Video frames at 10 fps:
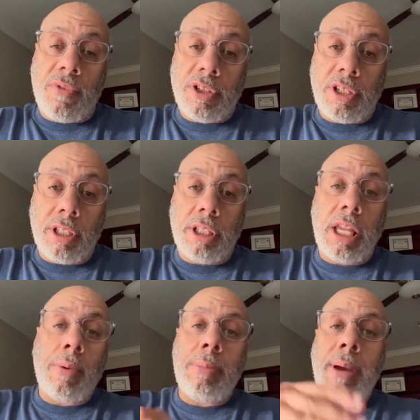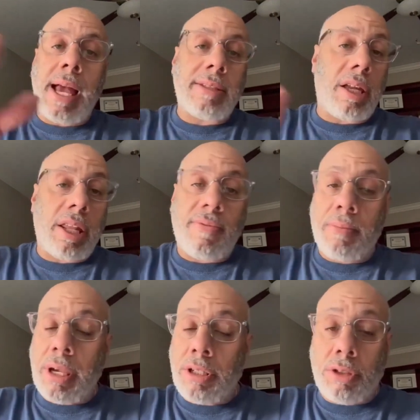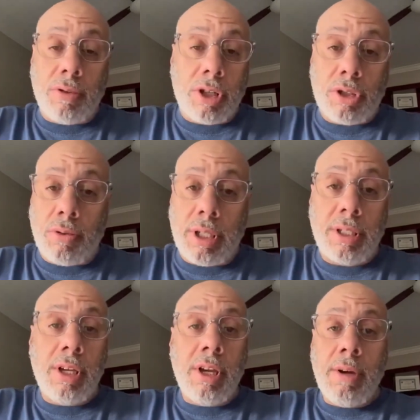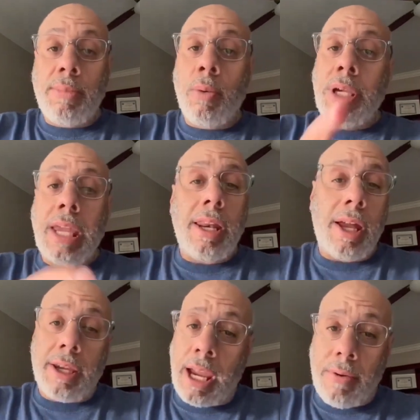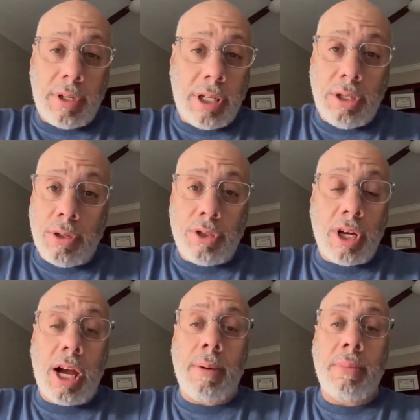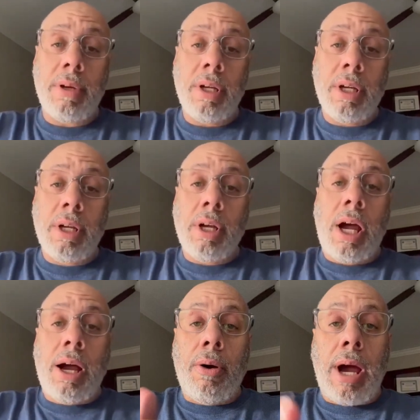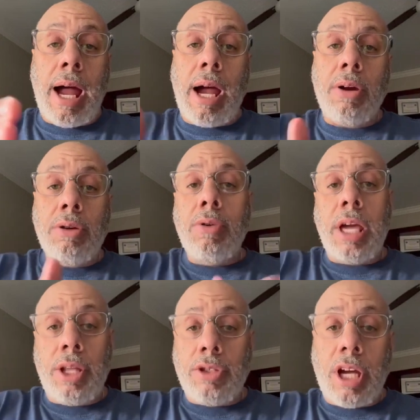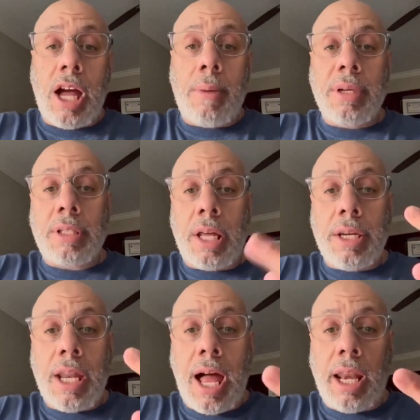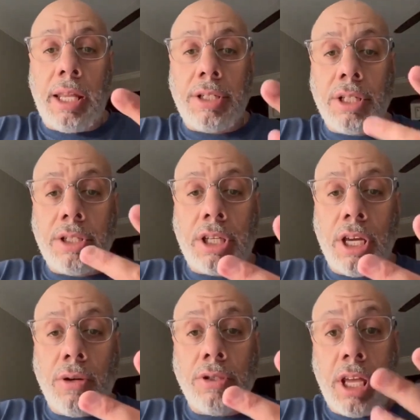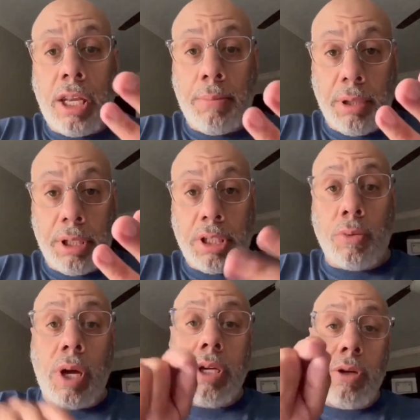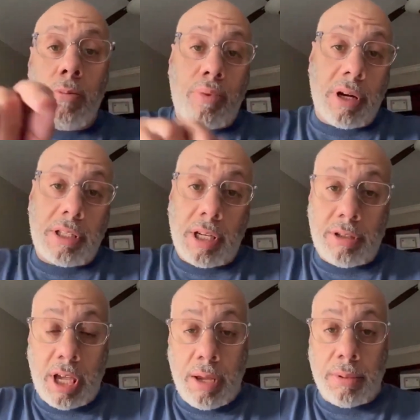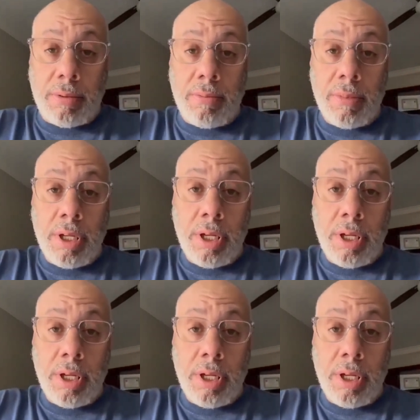our facility and we pass out information to our students, but we cannot guarantee you a job. How you get a job is knowledge, skills, and abilities, what you bring to the table,